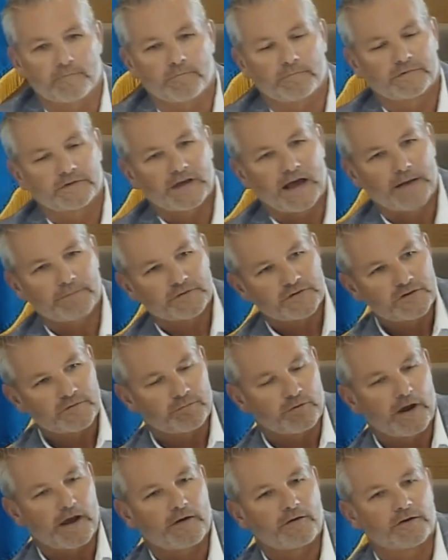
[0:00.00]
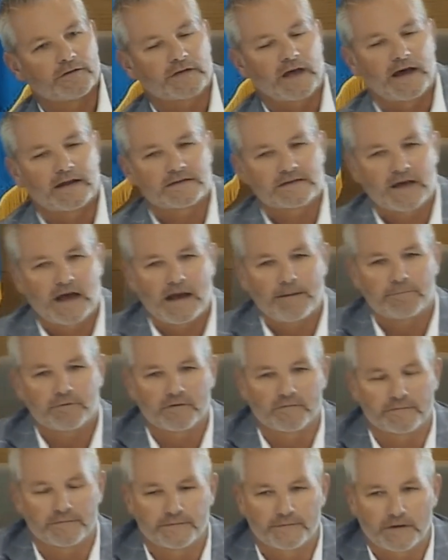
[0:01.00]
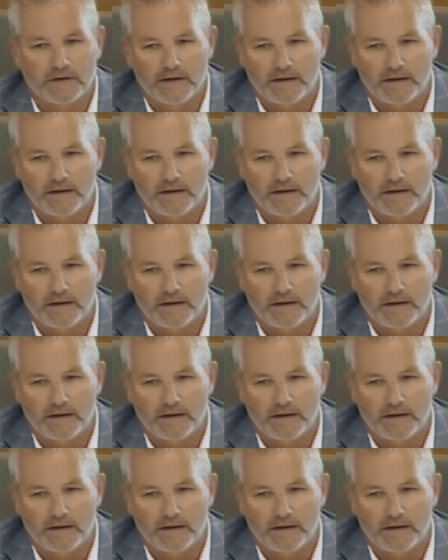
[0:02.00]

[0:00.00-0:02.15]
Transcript: Top 2 priorities. On top of